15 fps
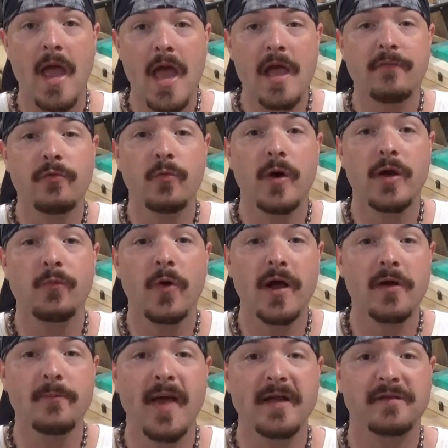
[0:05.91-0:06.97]
Hey everyone,
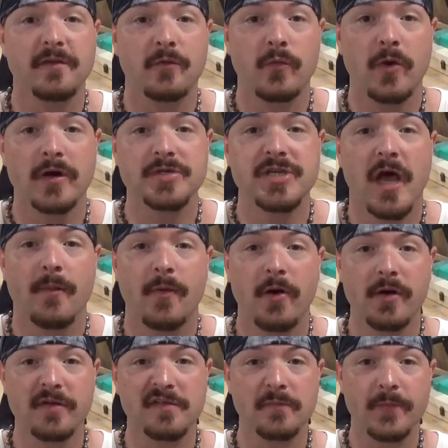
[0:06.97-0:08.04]
welcome back to the workshop.
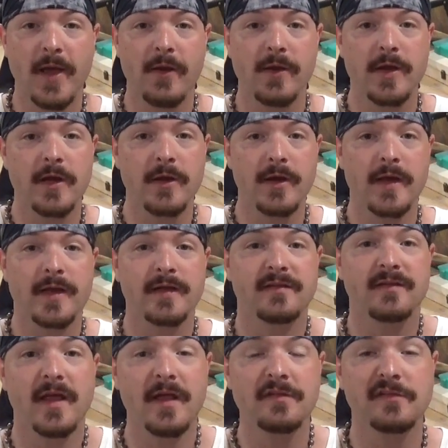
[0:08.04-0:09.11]
Artisan Pirate here, and in
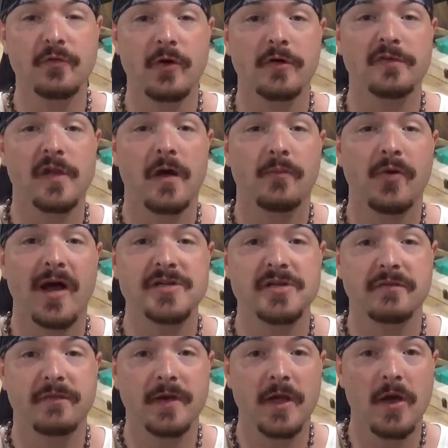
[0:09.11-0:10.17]
today's scroll saw
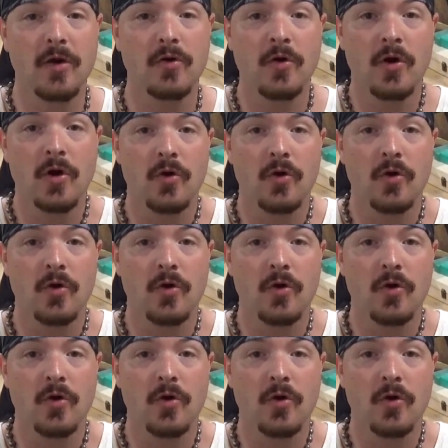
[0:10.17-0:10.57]
project video,